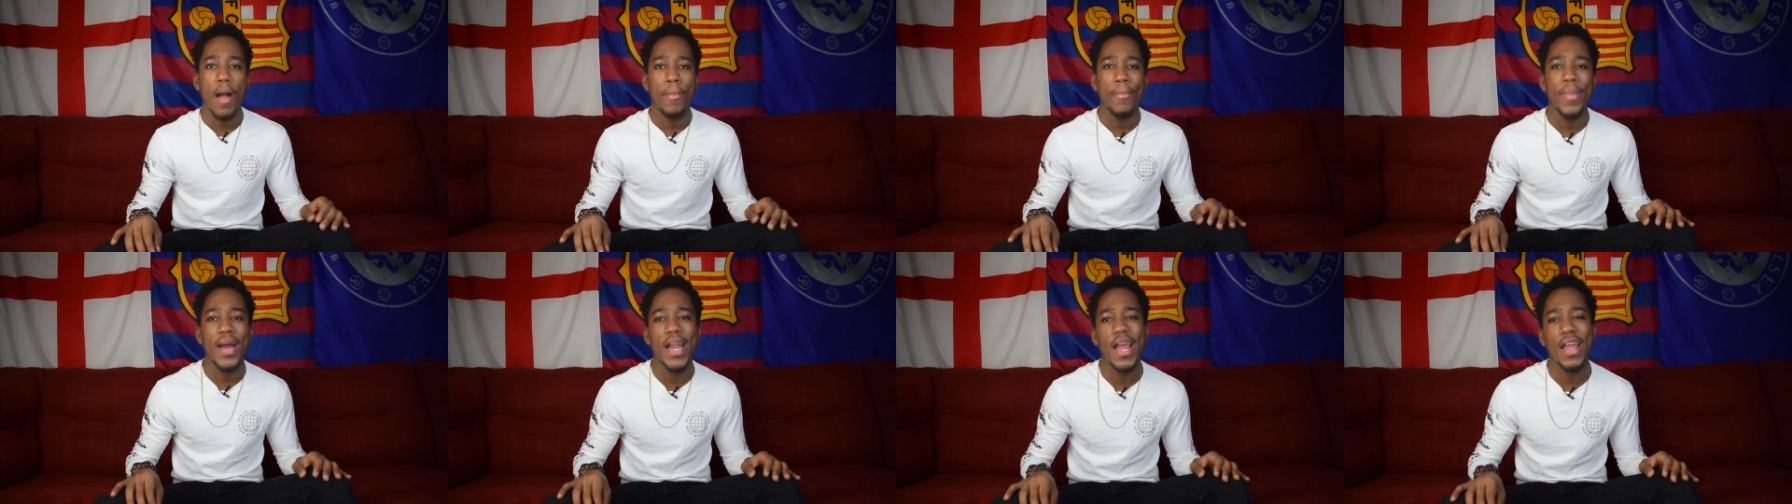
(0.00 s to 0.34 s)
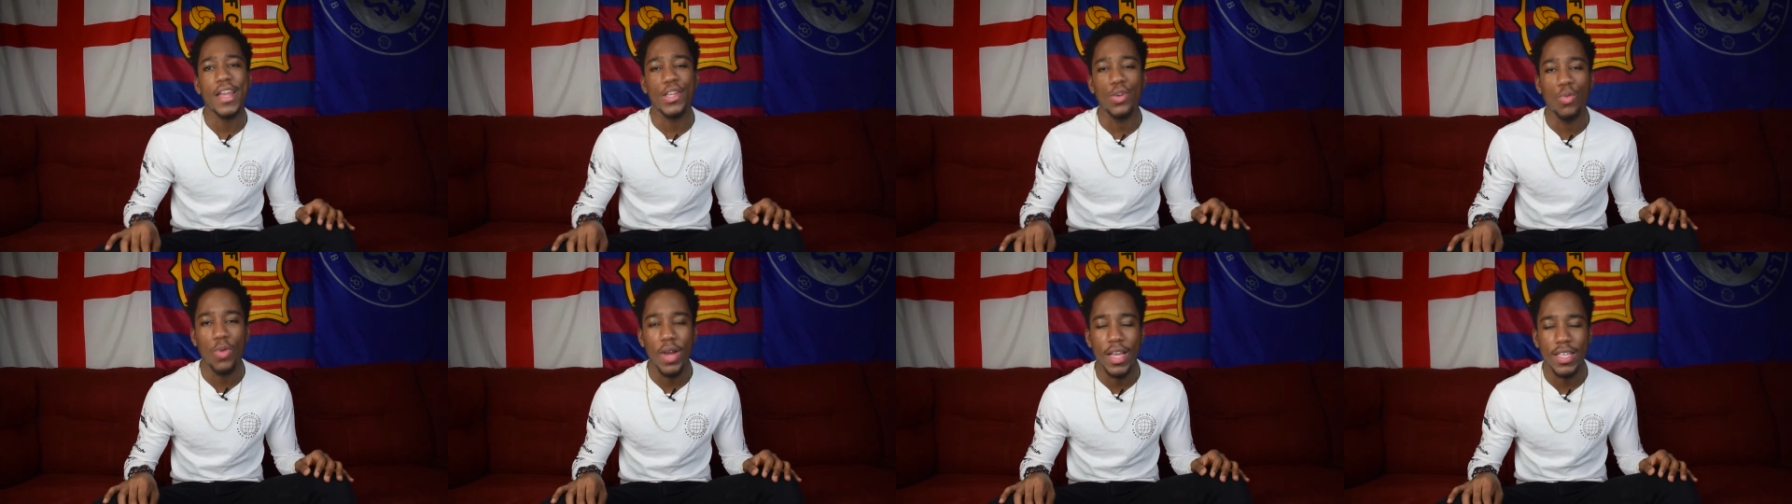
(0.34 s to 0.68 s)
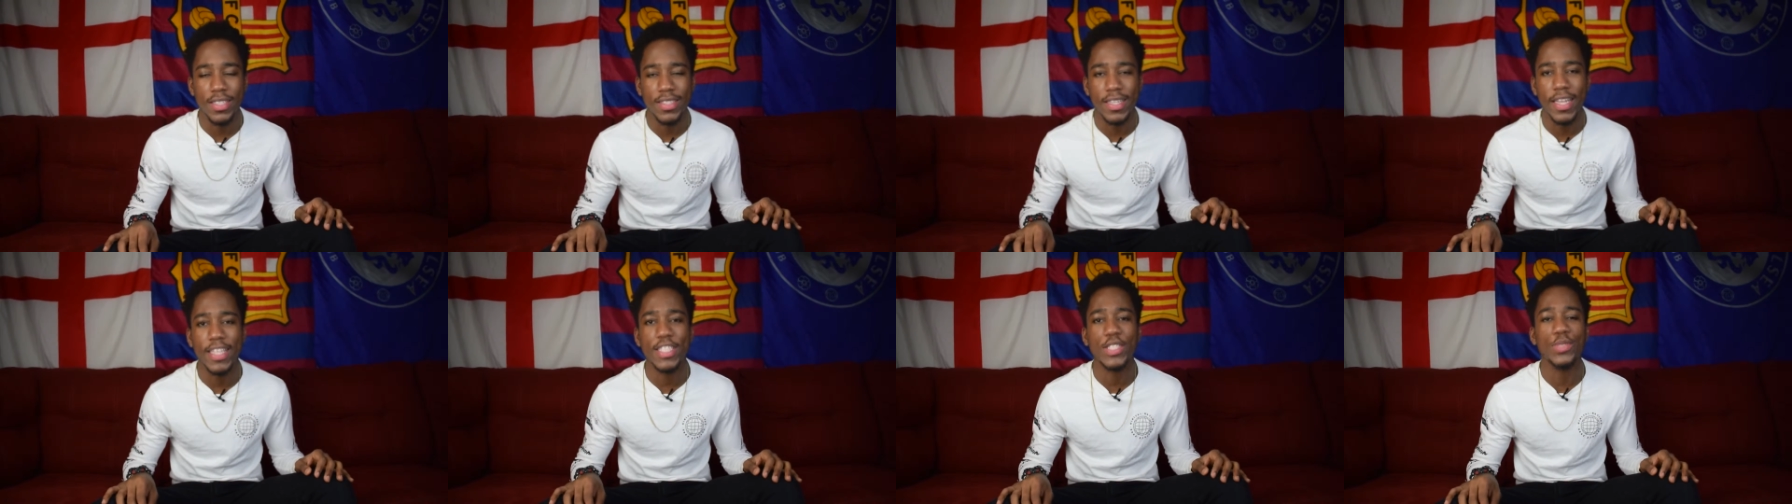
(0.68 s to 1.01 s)
But
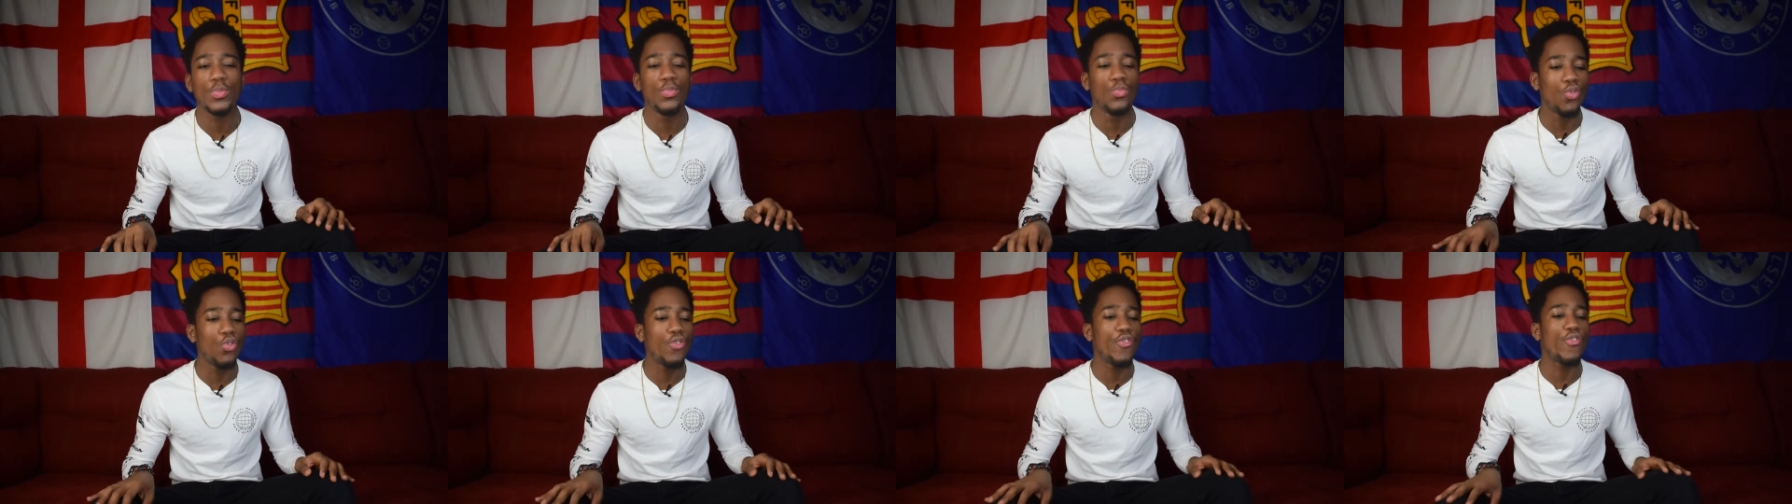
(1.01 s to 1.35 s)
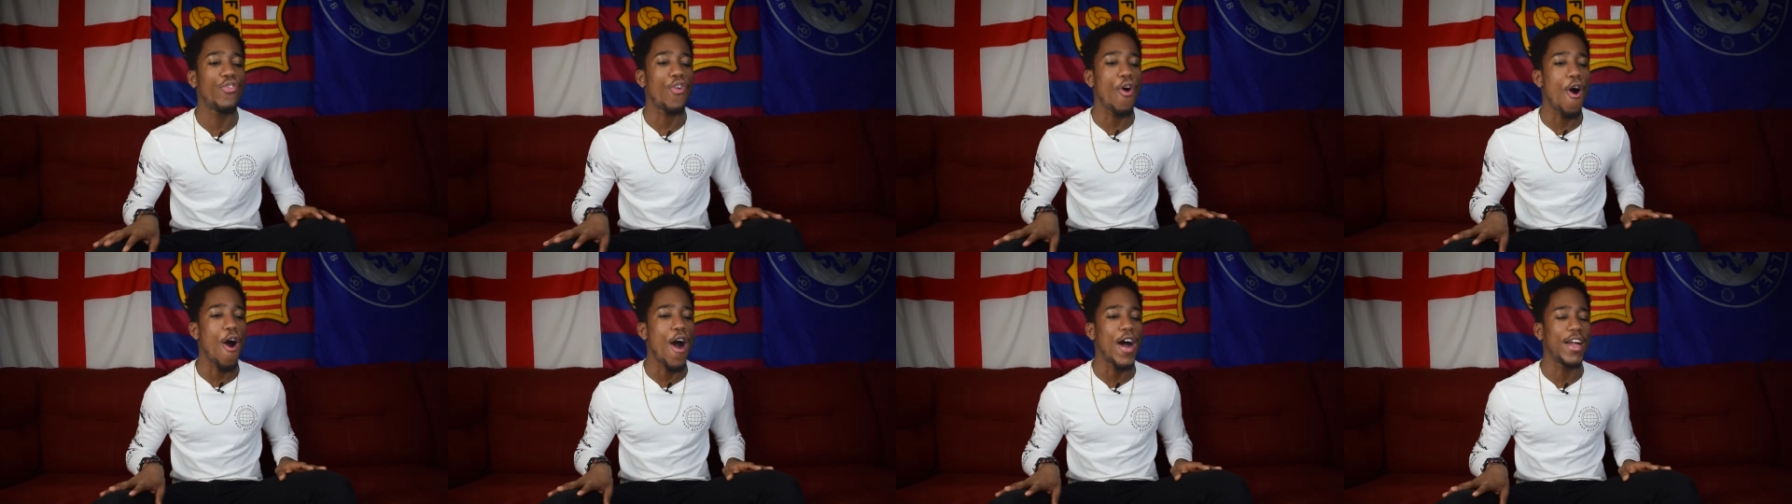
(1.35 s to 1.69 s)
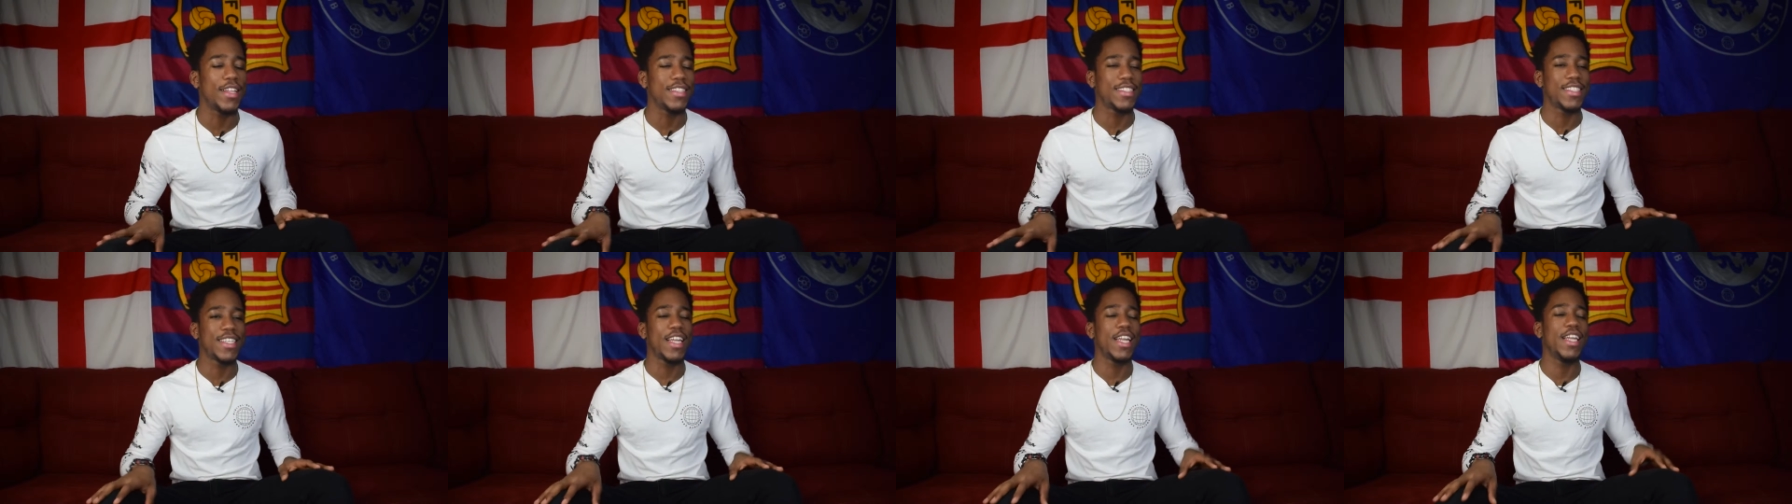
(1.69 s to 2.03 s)
anyways, let's move
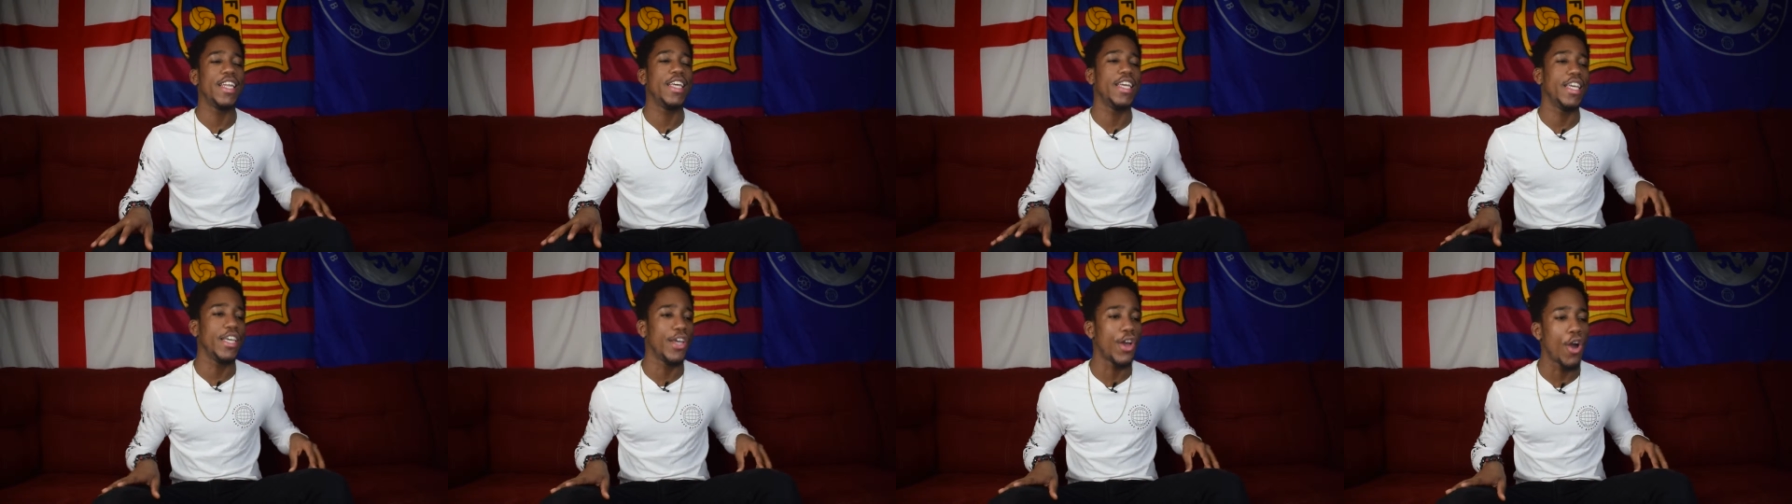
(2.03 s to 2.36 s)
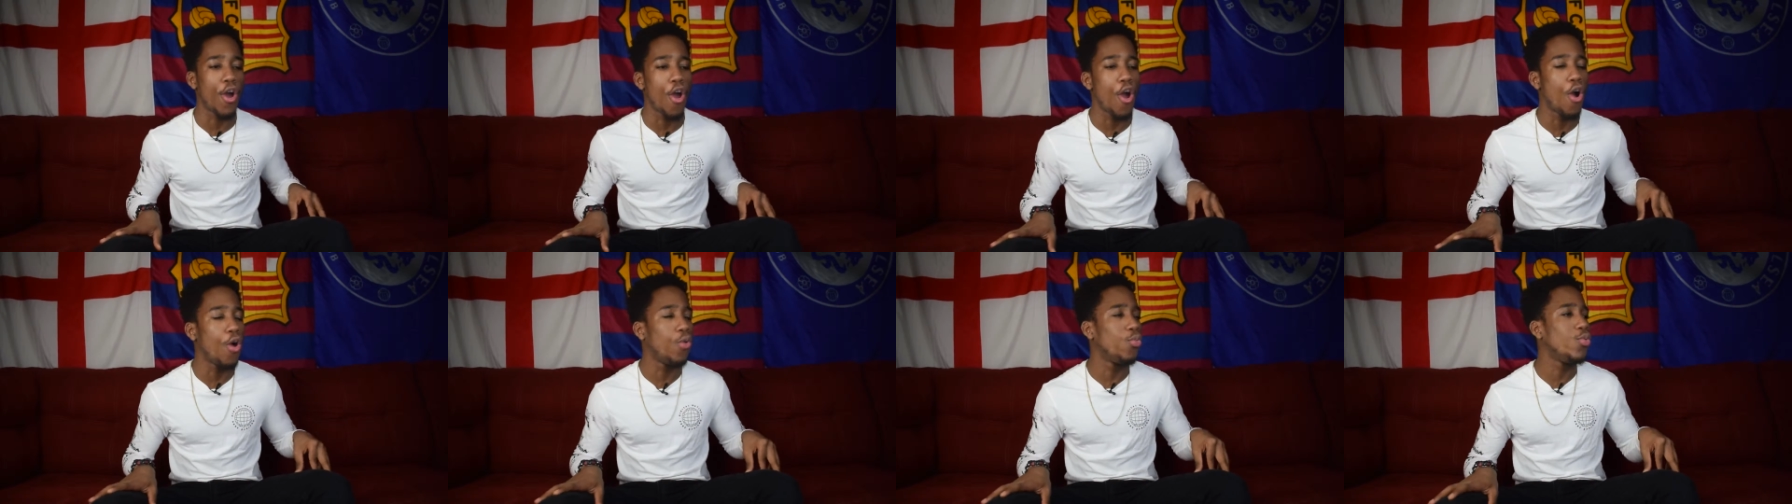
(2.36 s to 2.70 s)
on to League uh,